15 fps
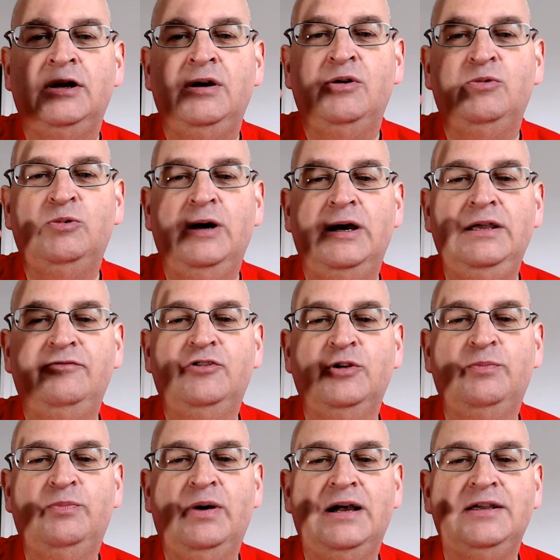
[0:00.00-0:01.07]
Wave
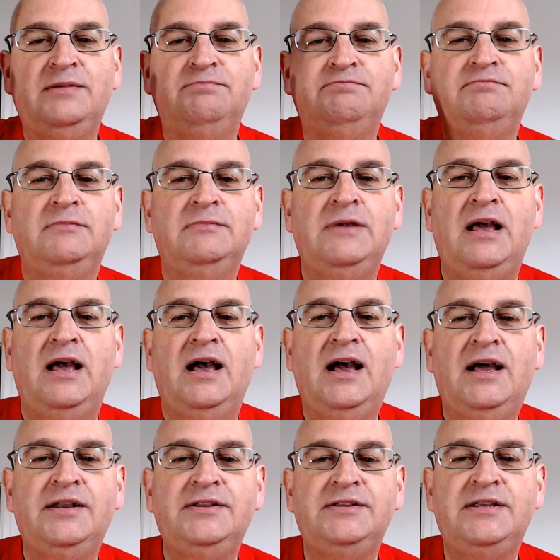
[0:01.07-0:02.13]
goodbye.
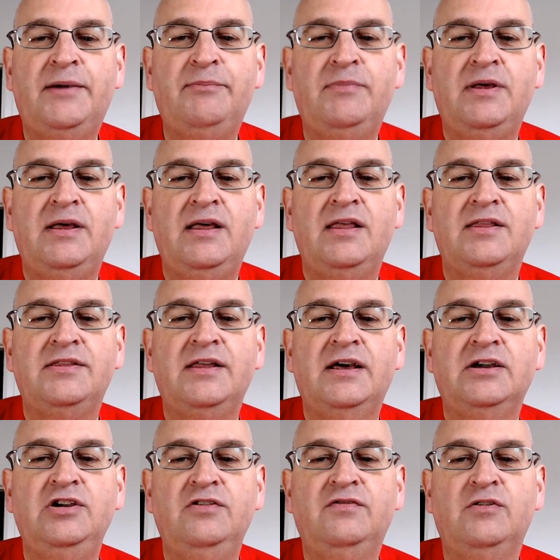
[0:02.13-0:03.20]
And thank you for